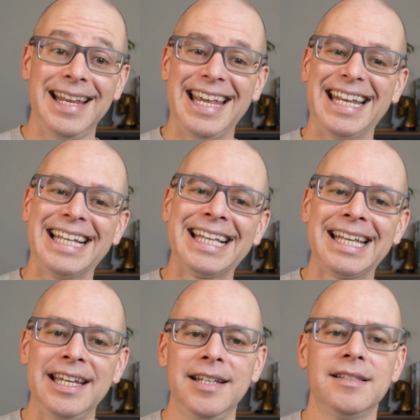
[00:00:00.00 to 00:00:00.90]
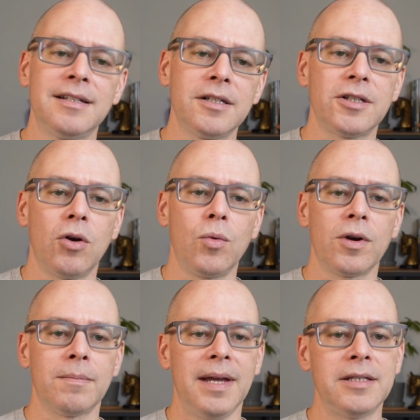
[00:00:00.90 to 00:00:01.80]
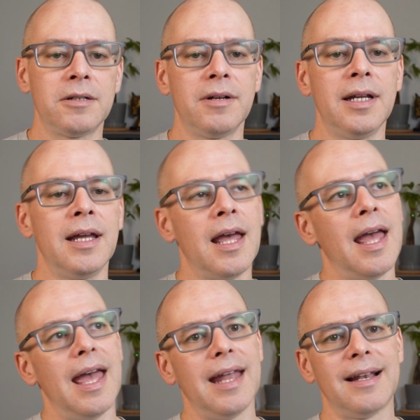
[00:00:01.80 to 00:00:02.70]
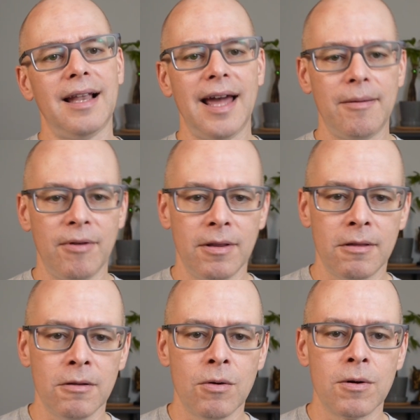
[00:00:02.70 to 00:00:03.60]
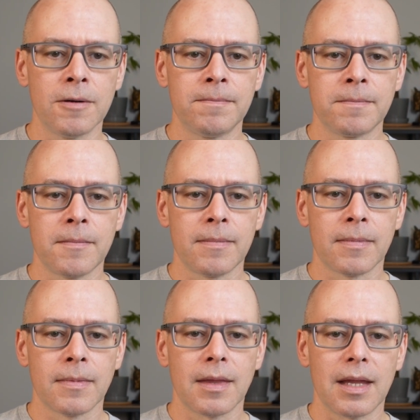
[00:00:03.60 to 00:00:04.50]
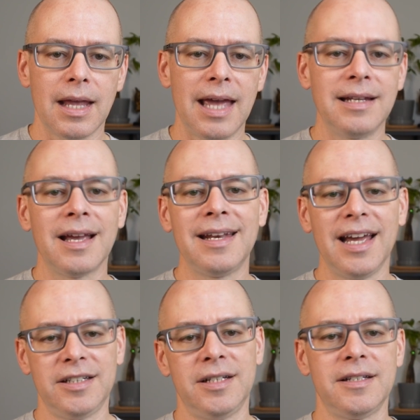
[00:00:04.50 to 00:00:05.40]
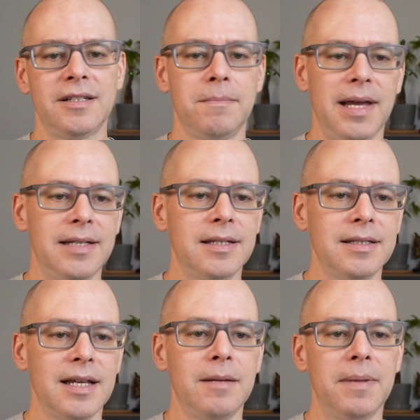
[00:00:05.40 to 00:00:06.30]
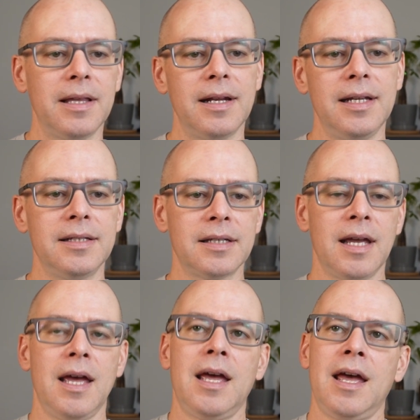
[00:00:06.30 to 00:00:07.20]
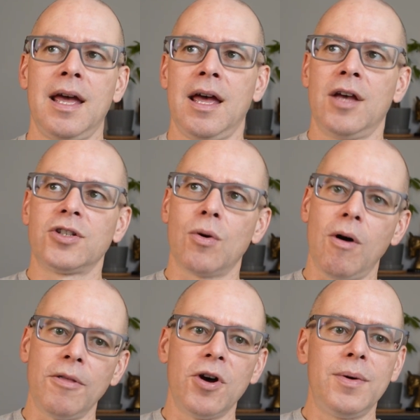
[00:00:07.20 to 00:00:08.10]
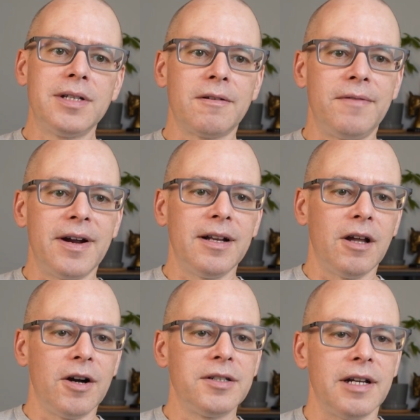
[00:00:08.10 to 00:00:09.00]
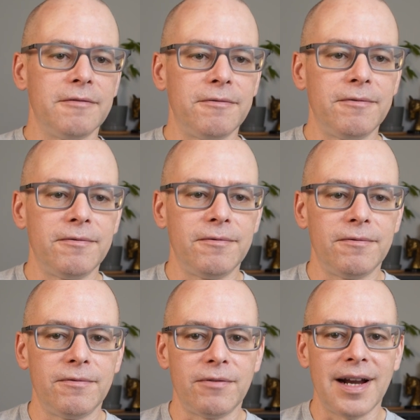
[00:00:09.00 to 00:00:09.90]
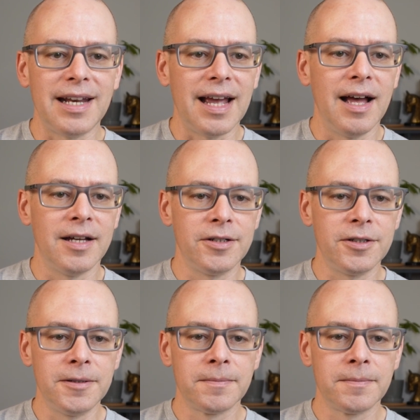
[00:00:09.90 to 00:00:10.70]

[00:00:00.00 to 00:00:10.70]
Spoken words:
It leans into stonework masonry and labyrinth lore and connections to mazes and abilities. So although it is a very large and frightening hunter,